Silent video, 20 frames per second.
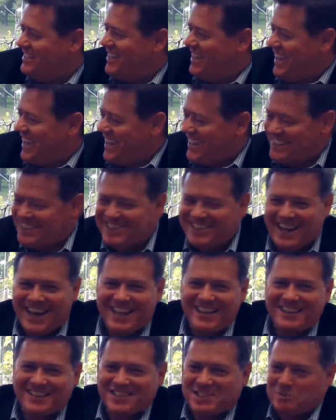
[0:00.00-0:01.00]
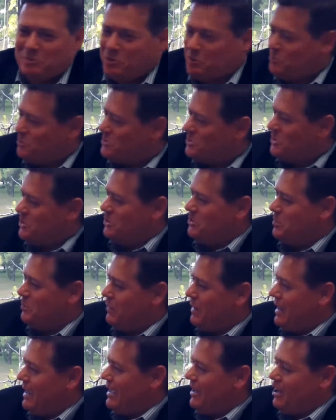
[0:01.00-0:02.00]
And saying that someone was good to
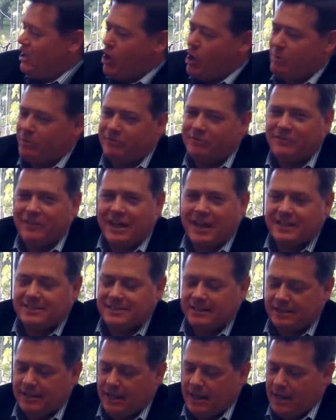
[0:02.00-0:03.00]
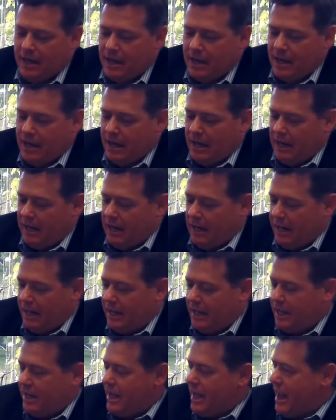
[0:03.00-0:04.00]
buy a home and finance it.
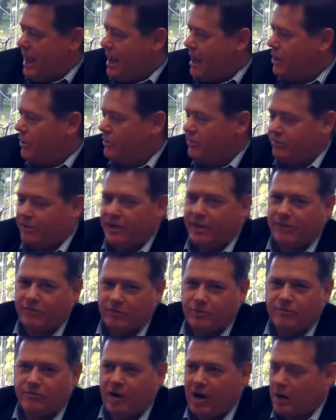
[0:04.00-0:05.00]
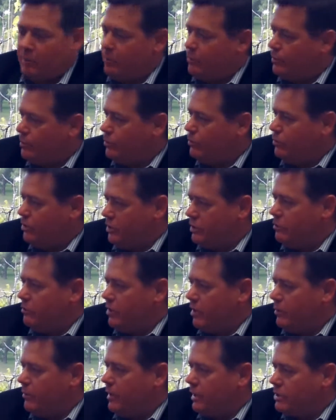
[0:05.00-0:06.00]
And now in today's environment, we really
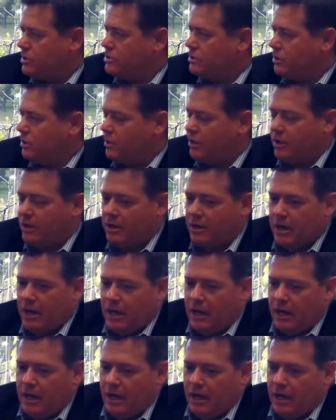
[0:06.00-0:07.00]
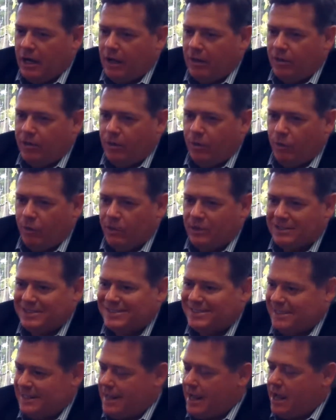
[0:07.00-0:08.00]
want to make sure that we
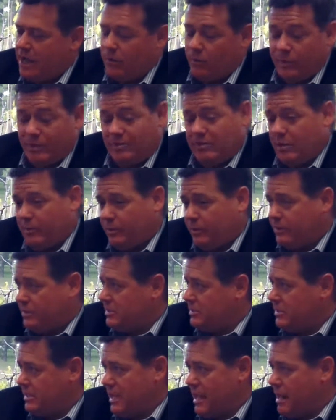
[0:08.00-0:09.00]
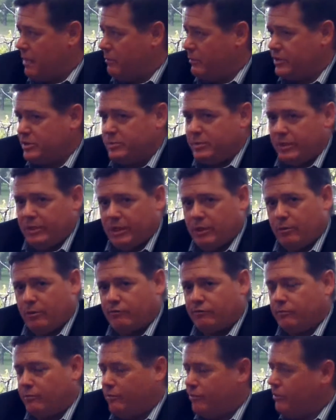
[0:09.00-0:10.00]
sit down, and we typically sit down and we'll spend
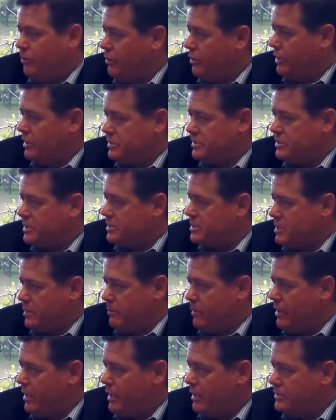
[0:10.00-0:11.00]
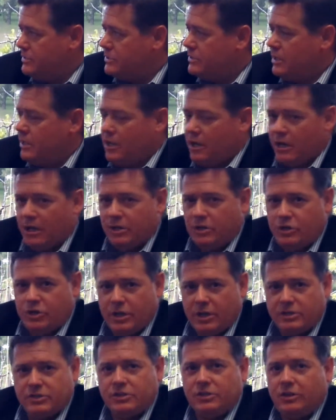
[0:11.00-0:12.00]
anywhere from 30 to 60 minutes
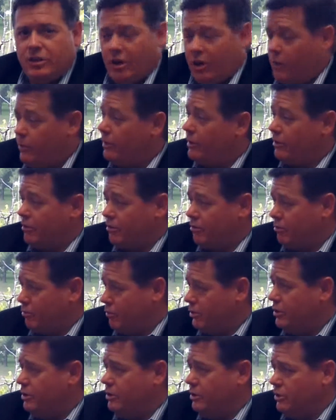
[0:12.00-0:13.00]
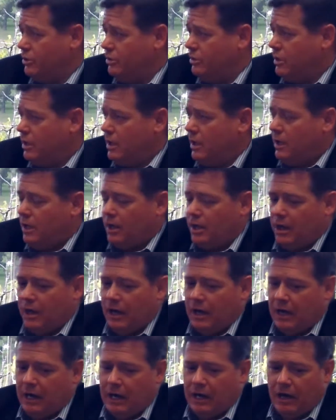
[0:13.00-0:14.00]
just going through
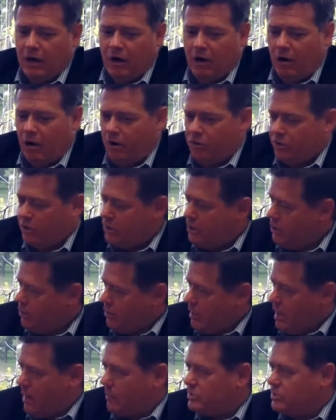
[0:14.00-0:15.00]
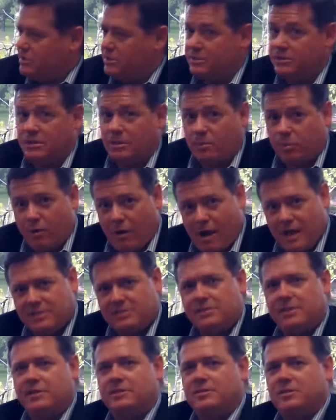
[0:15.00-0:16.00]
all the loan options, the
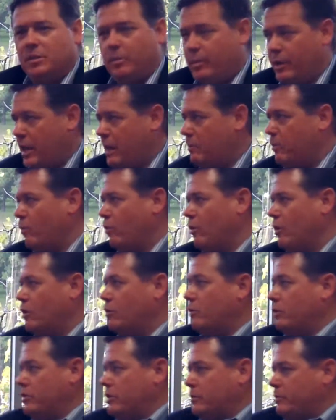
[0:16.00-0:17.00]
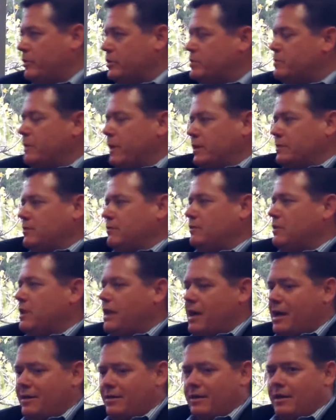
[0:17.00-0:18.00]
process, the paperwork with a prospective
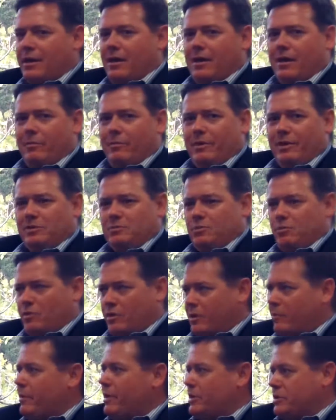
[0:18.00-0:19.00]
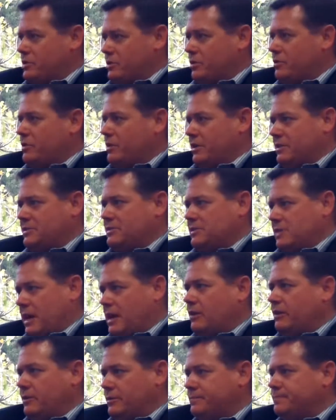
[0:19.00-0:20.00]
client, because we want to make sure that it's
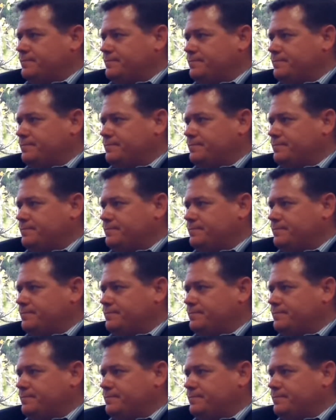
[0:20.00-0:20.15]
solid.